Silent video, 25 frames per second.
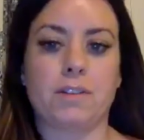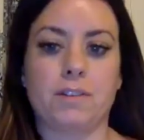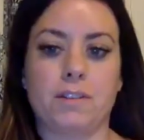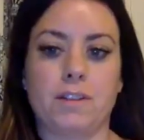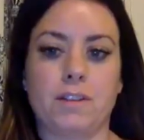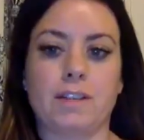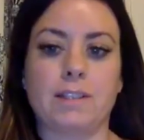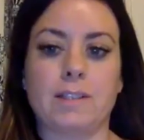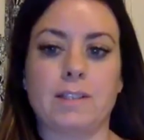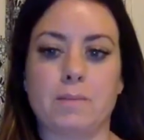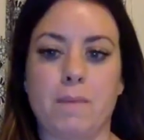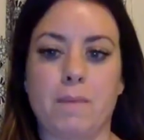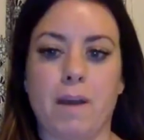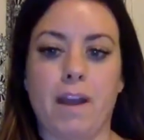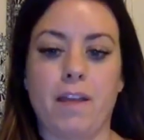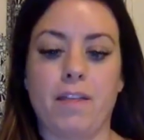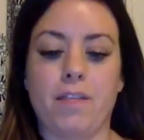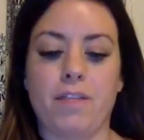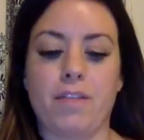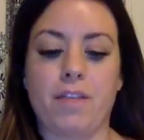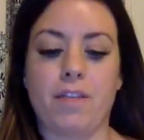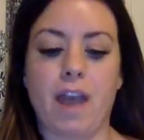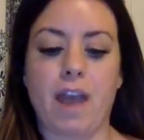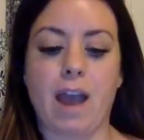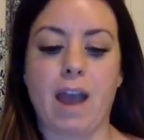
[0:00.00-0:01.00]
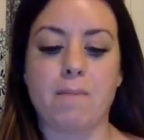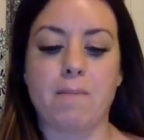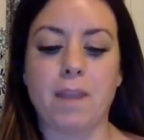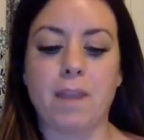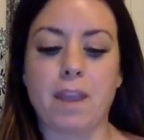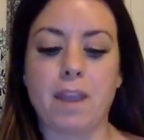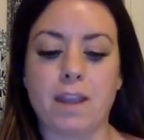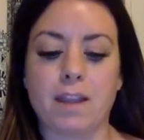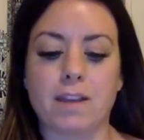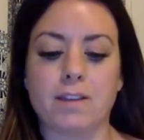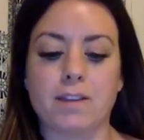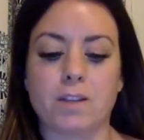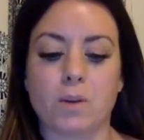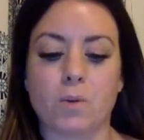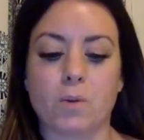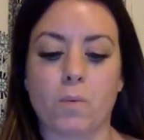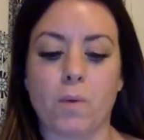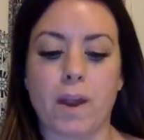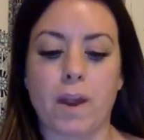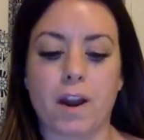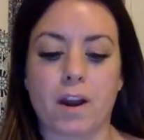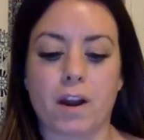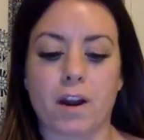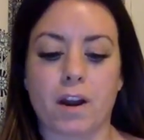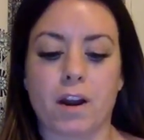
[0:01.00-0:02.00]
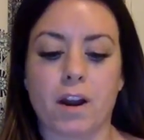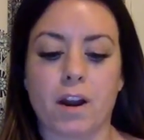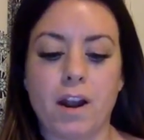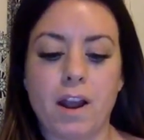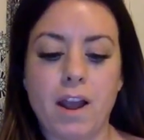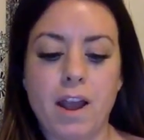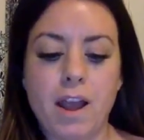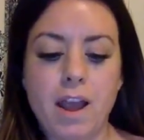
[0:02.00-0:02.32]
this month. I mean, to where